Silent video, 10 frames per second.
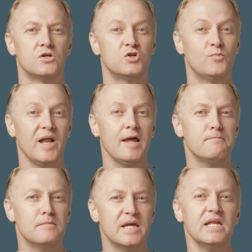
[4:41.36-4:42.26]
To play
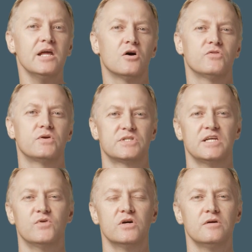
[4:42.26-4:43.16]
media on the
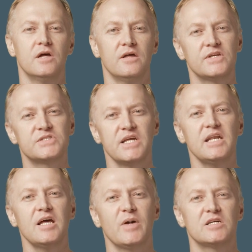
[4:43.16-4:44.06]
receiver, the
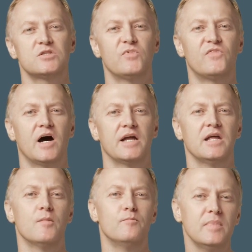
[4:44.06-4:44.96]
send app has to provide
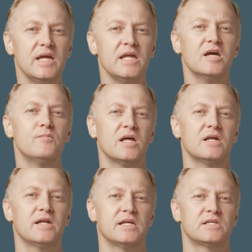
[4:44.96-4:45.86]
media
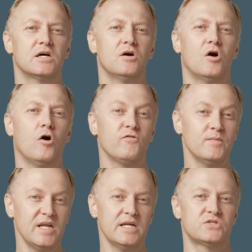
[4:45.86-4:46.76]
metadata of the
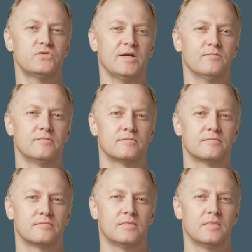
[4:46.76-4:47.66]
media stream.
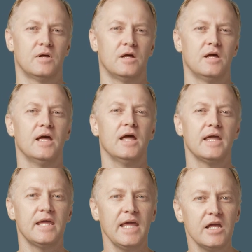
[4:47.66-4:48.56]

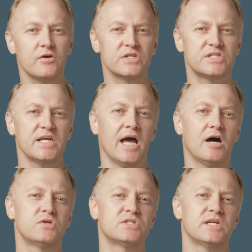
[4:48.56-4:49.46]
Here you can see
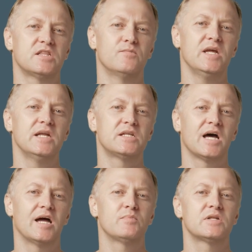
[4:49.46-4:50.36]
how to set the media
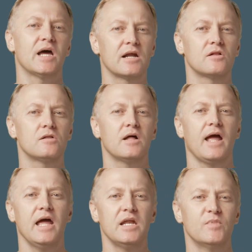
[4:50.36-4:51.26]
type, title,
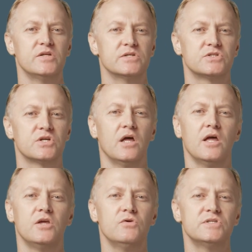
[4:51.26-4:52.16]
and images
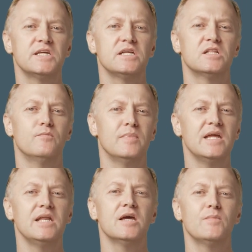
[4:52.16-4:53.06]
using the
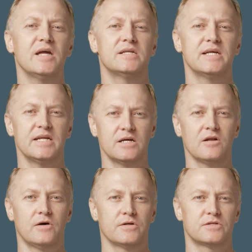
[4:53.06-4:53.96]
media metadata
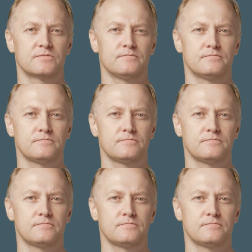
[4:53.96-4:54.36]
class.